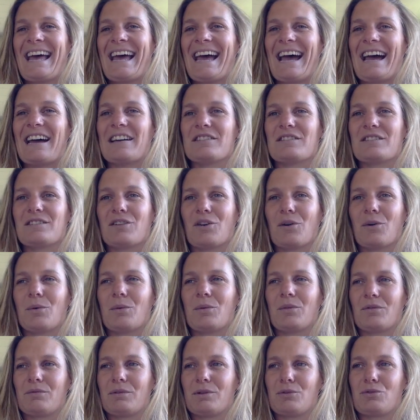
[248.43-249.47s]
And so it
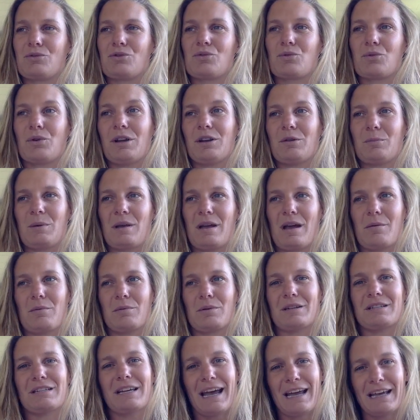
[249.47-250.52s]
was a real joy to be able
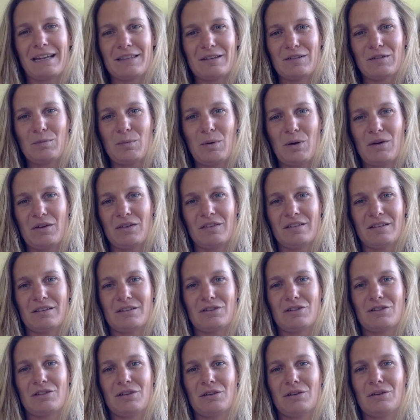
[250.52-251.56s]
to take this person
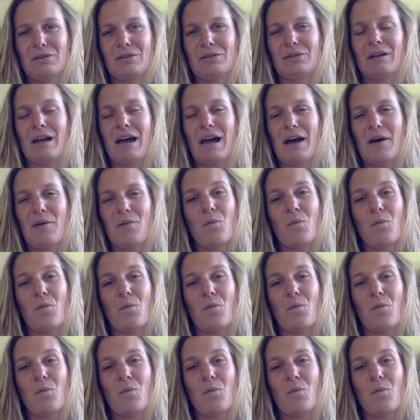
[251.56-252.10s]
to uh,